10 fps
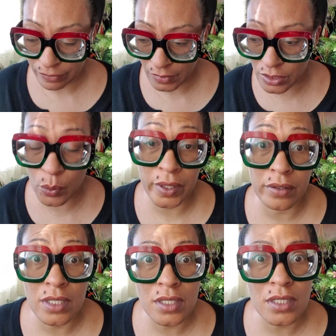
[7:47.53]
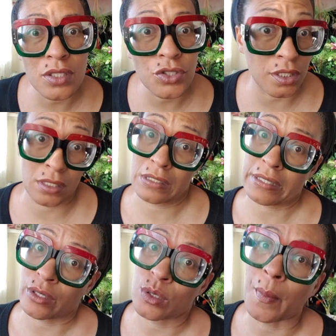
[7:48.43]
Is queerness just a
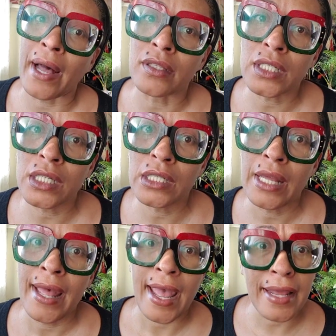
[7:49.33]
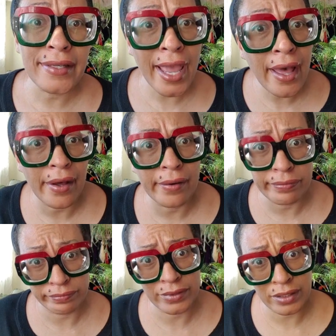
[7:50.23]
sexuality? And yeah,
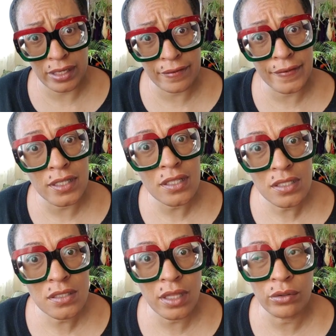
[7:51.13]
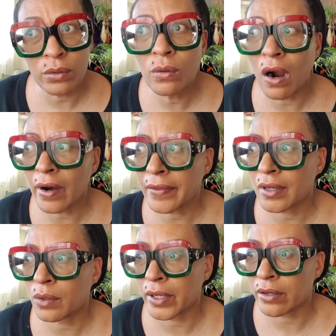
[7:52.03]
if it is, then who are the
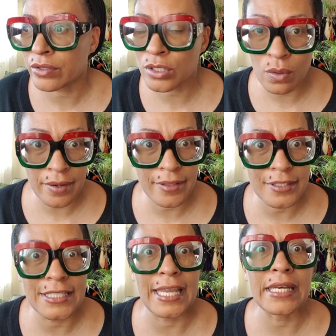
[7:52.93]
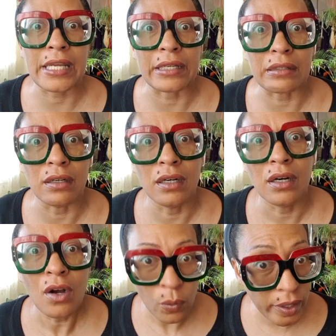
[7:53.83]
queers? Who are they dating?
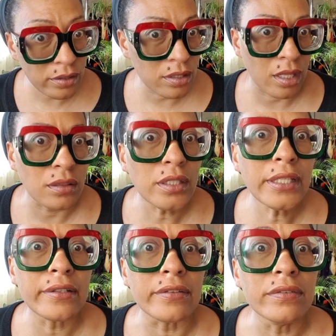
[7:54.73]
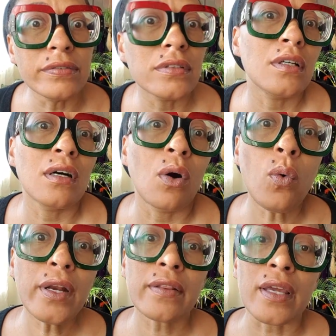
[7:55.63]
Where do they live?
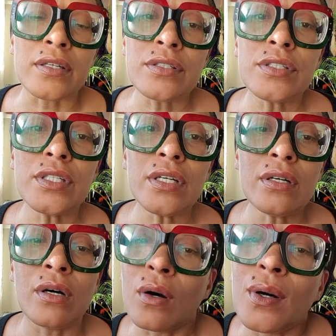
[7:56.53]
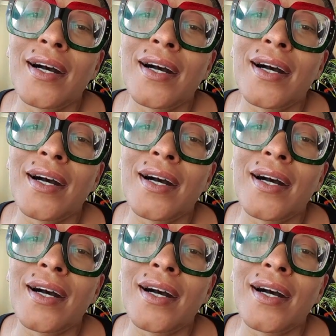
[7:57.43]
What do they do?